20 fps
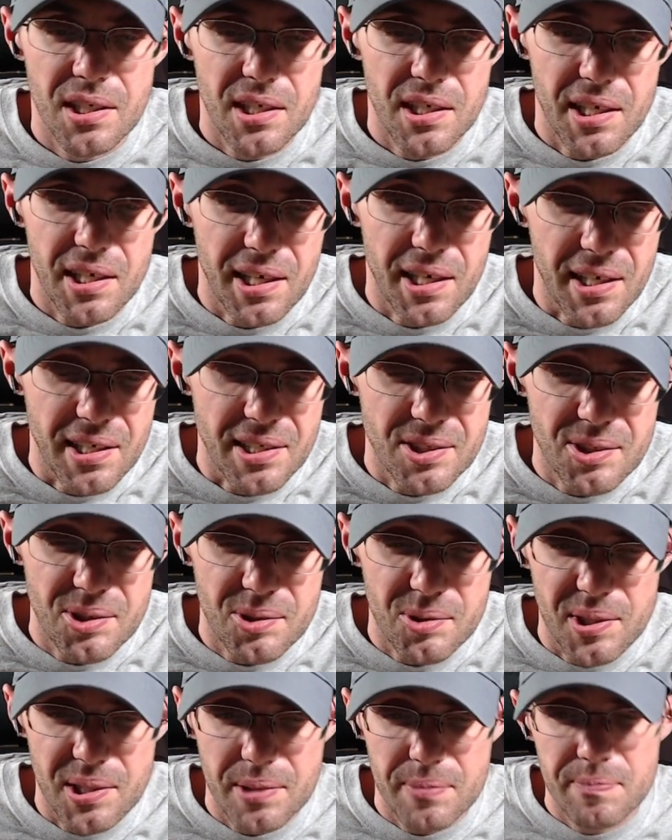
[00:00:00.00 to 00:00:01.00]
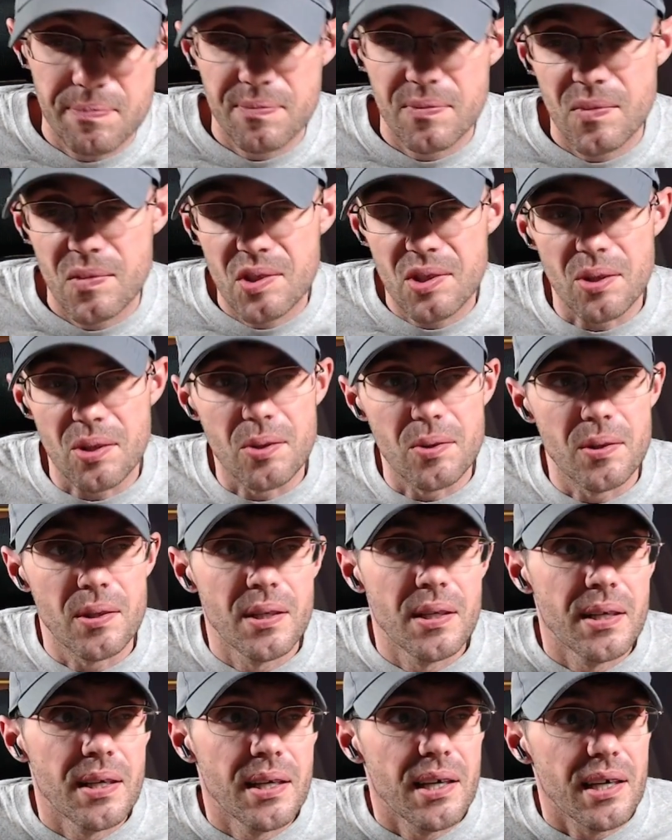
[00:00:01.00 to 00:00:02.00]
and do it. So
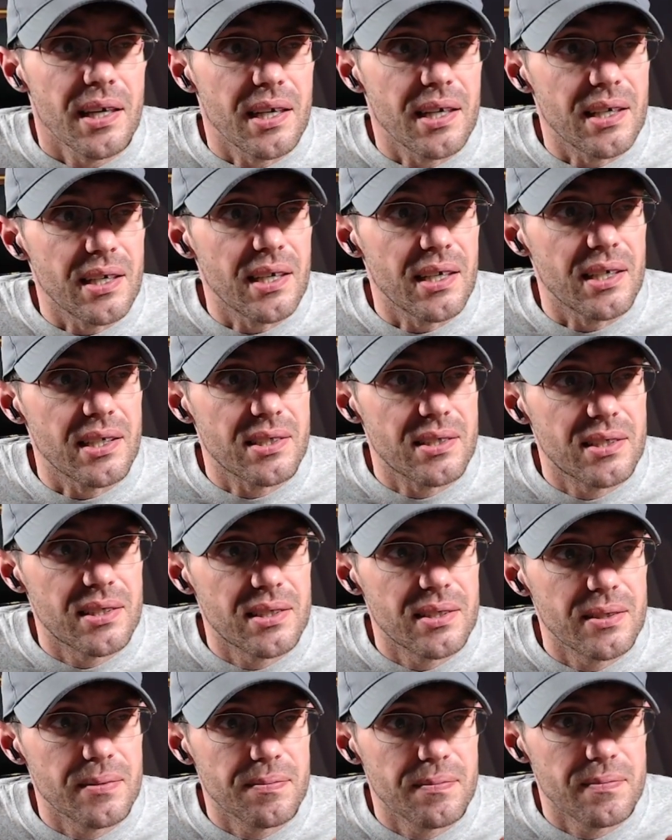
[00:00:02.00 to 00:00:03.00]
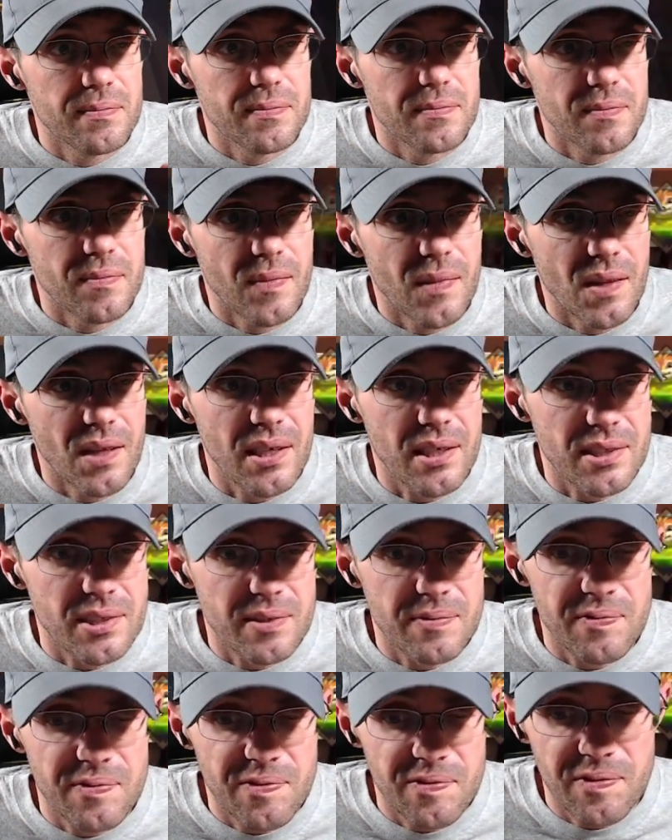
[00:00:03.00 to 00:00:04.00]
it's
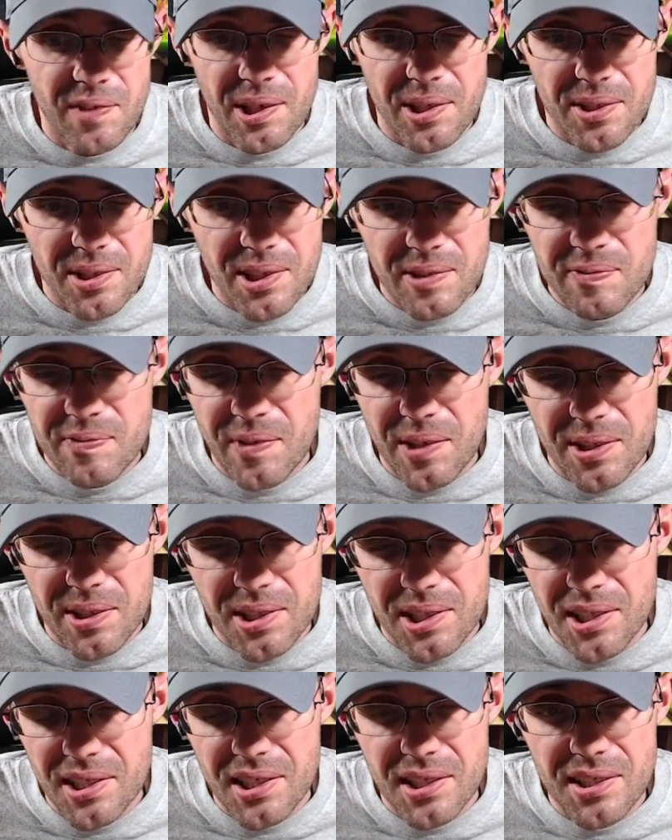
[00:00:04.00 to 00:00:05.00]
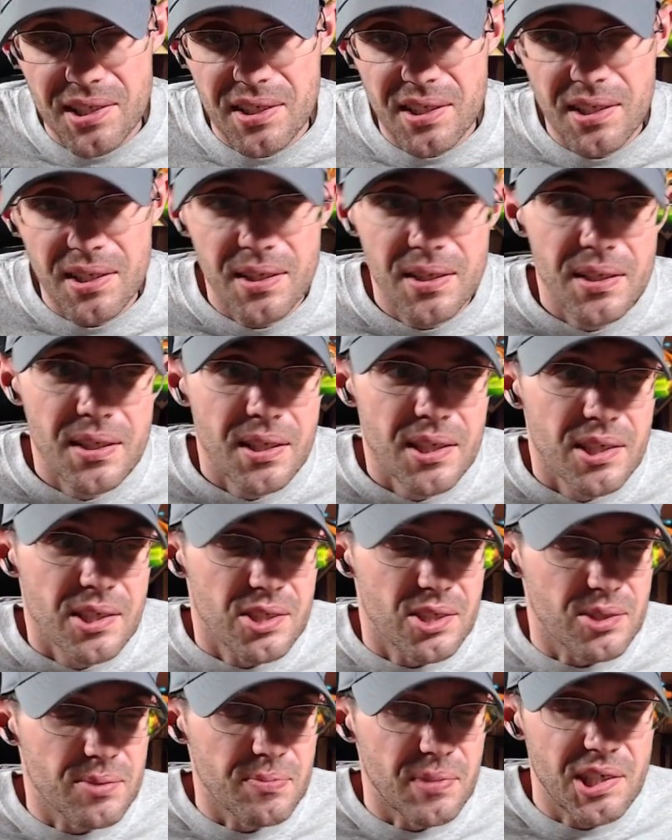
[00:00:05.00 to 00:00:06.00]
fairly easy.
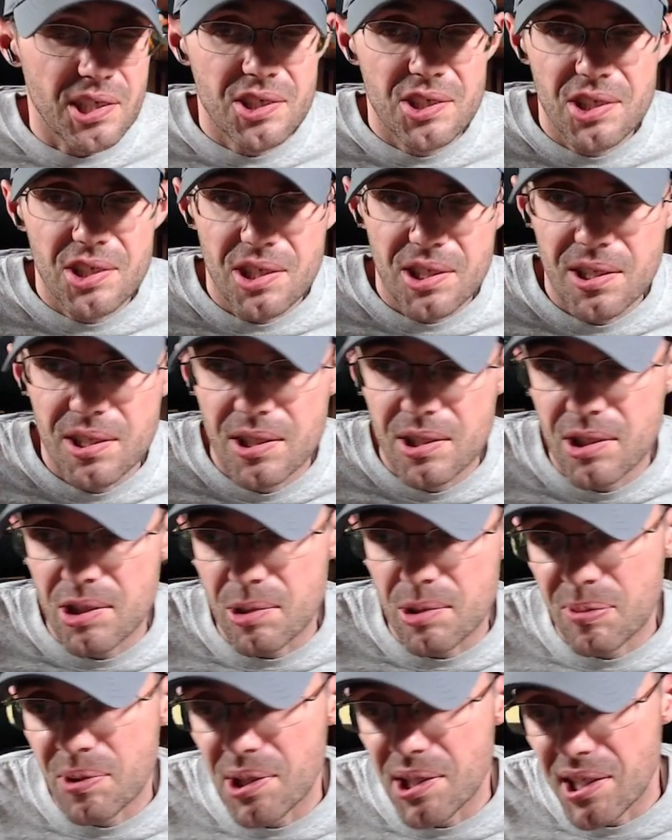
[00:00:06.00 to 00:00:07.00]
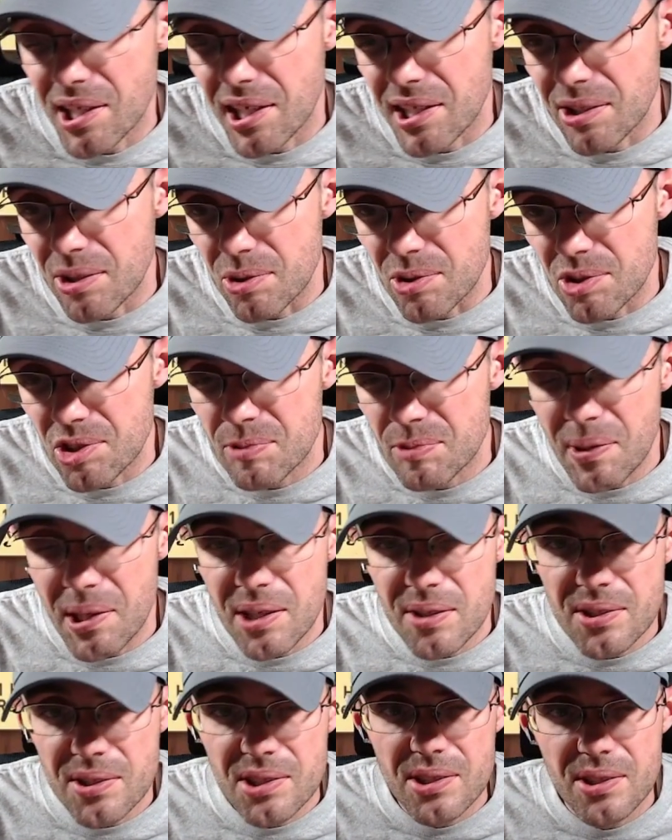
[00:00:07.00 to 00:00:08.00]
Just make sure you're putting on those
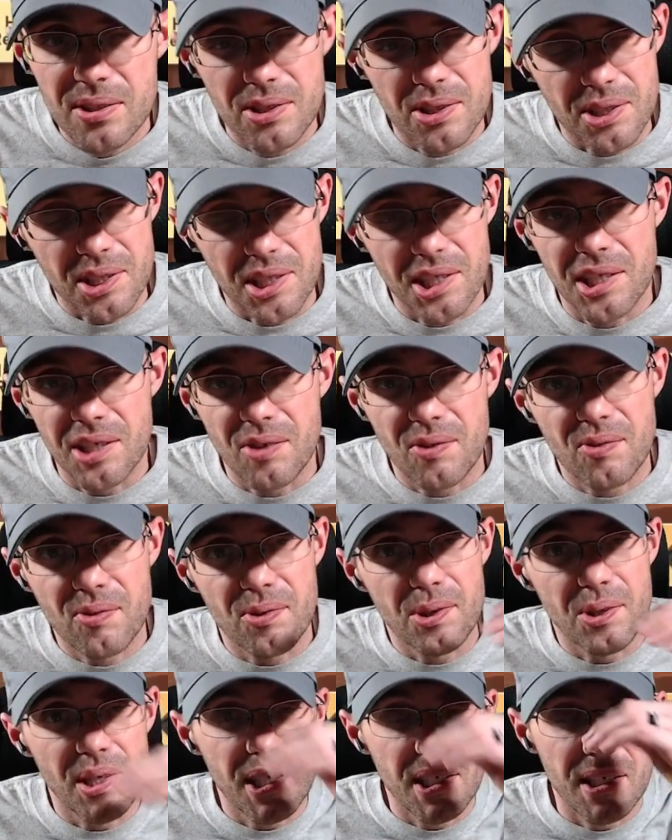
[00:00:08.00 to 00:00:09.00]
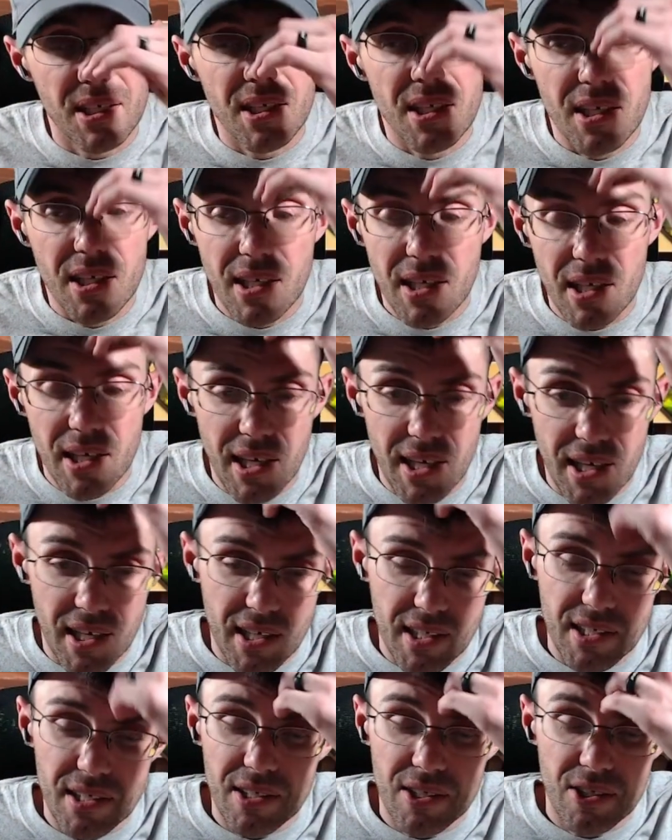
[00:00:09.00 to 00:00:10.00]
spells, you're getting through it,
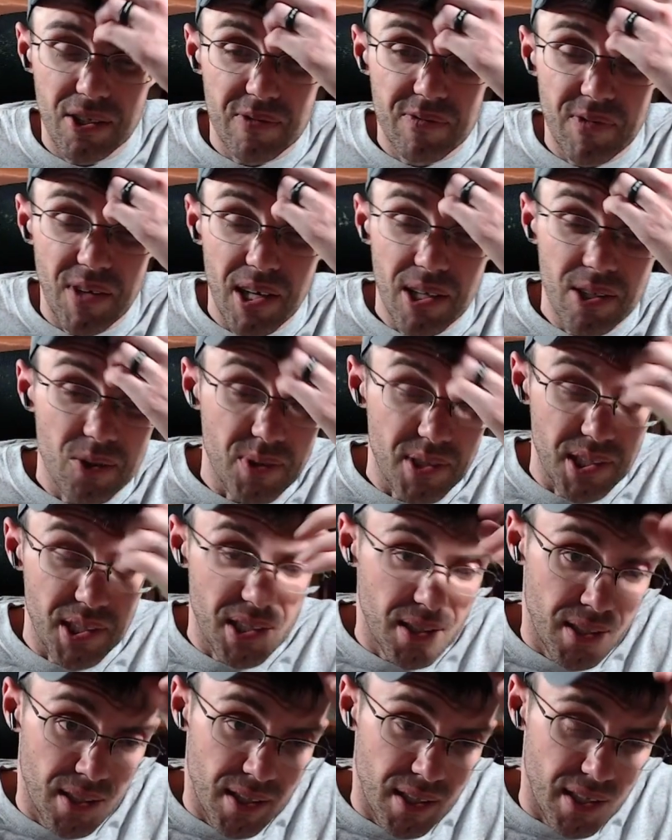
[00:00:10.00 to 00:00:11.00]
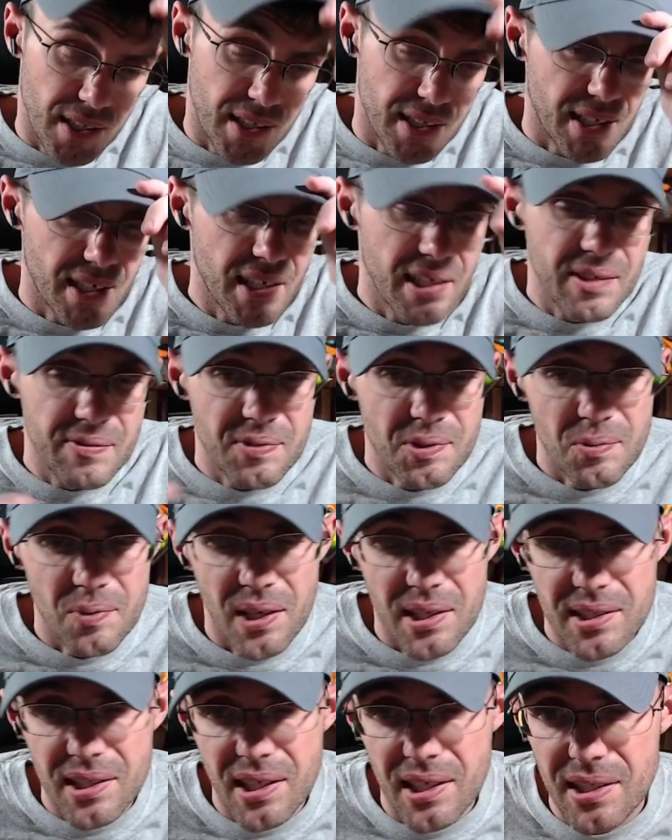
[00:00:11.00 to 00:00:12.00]
and you're following it. And again, if you
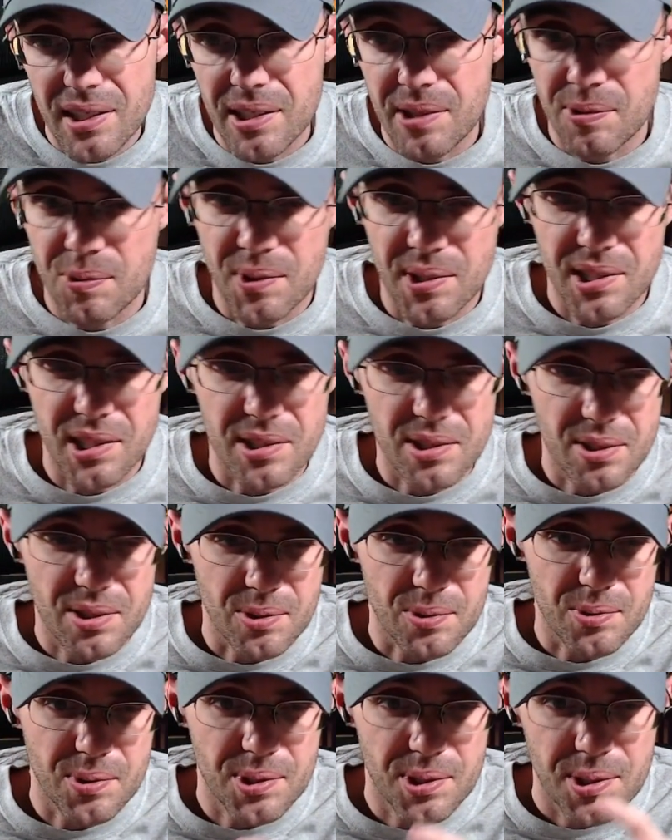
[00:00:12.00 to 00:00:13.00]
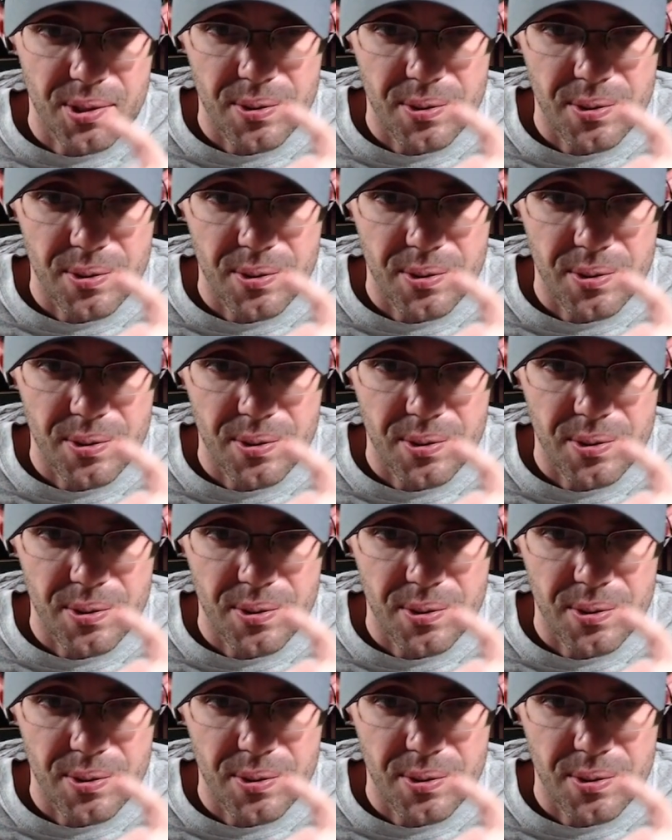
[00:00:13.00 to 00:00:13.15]
want that turn order,